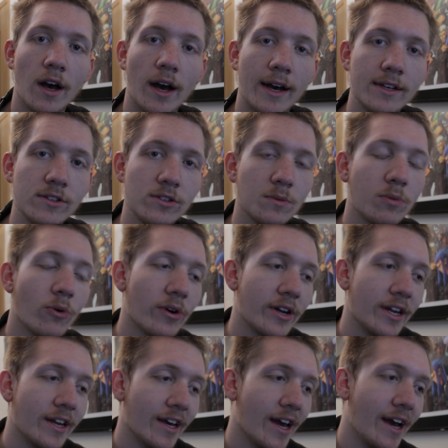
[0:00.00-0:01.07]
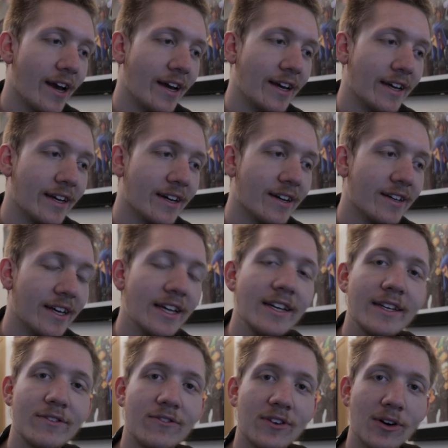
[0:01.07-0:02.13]
I supported a
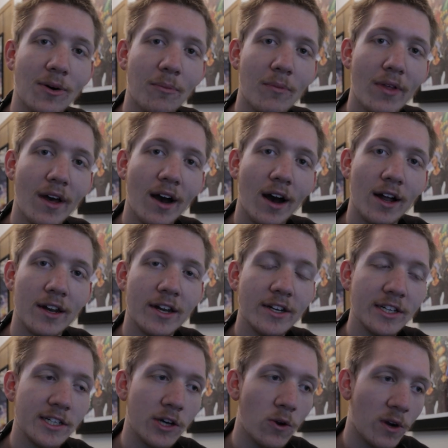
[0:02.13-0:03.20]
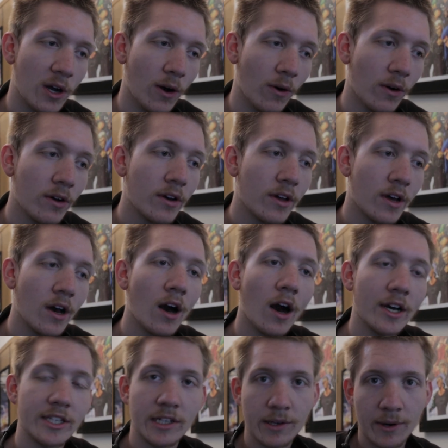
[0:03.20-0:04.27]
indie film on Indiegogo
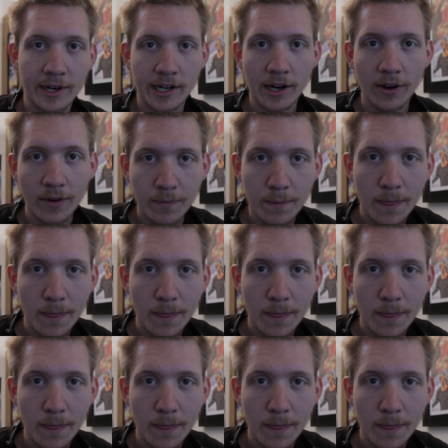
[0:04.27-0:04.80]
a year ago,